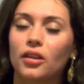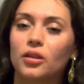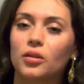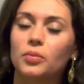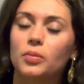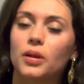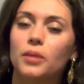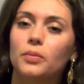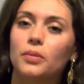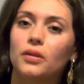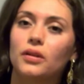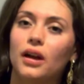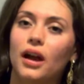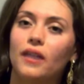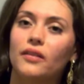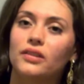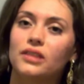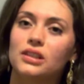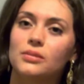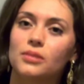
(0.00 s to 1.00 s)
Other people
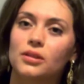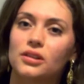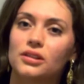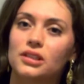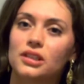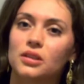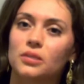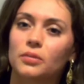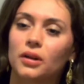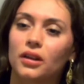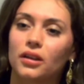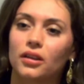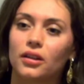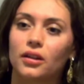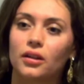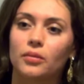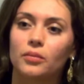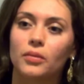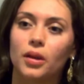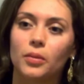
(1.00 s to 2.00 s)
have experiences where
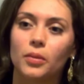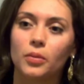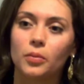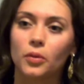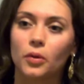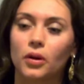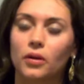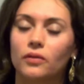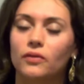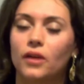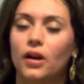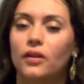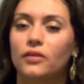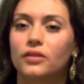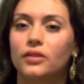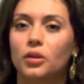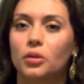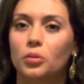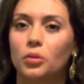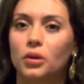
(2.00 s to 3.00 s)
they're maybe more
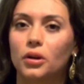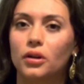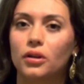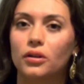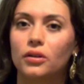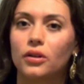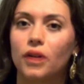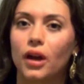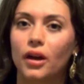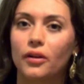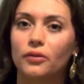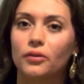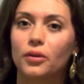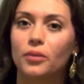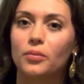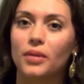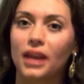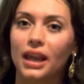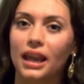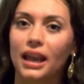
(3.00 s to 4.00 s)
involved in the world.
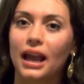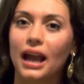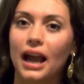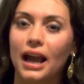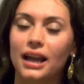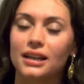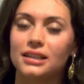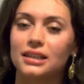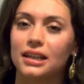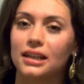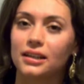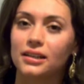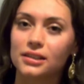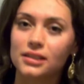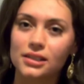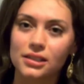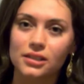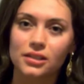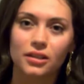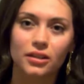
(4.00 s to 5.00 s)
For me, I
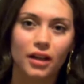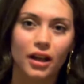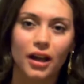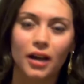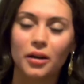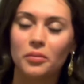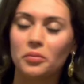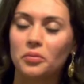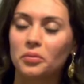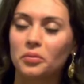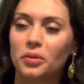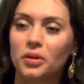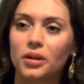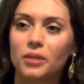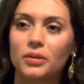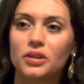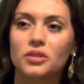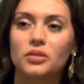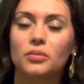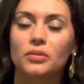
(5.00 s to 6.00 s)
danced pretty
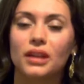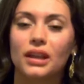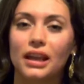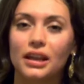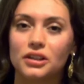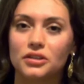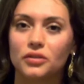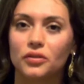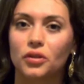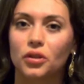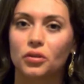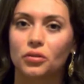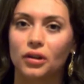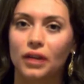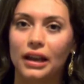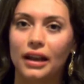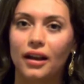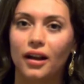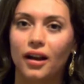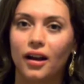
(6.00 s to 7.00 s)
much from the age of
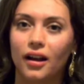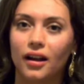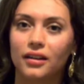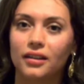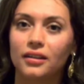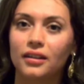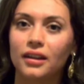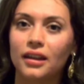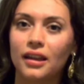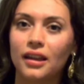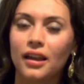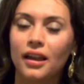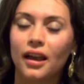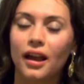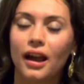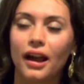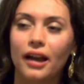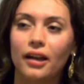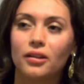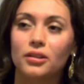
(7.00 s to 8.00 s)
3 on.
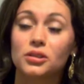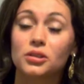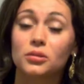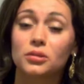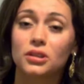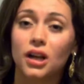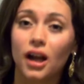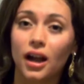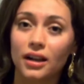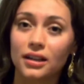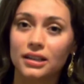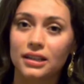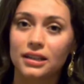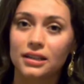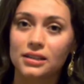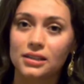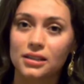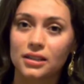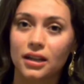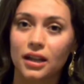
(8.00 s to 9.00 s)
I also taught
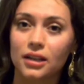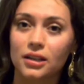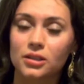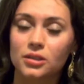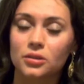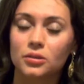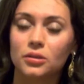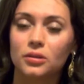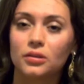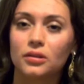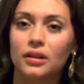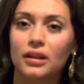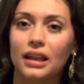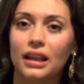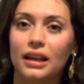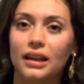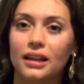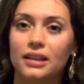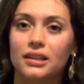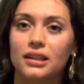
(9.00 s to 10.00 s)
dance in high school,
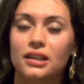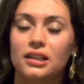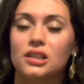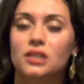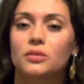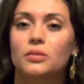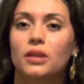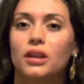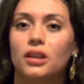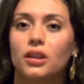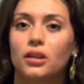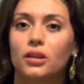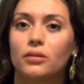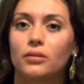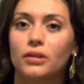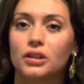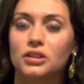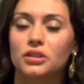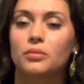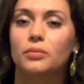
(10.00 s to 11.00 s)
and I danced with a
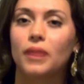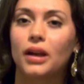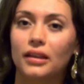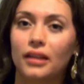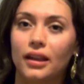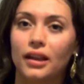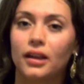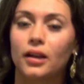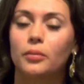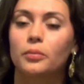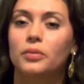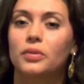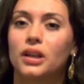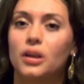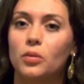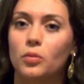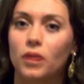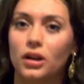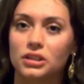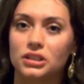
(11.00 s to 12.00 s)
Russian ballet
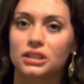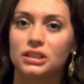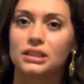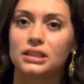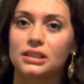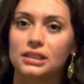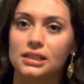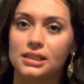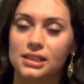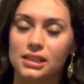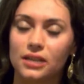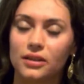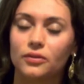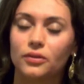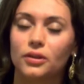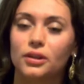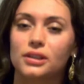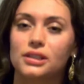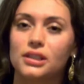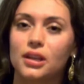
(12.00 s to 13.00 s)
company in Washington, D.C.
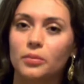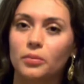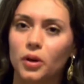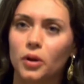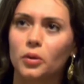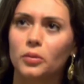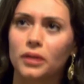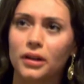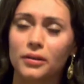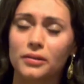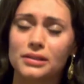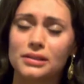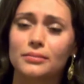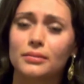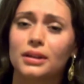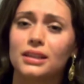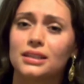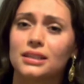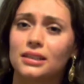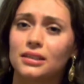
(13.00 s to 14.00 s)
for a summer when I was
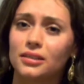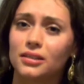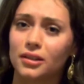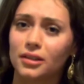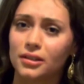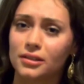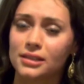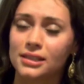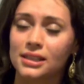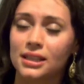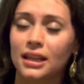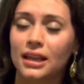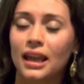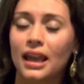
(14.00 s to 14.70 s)
in my teen years.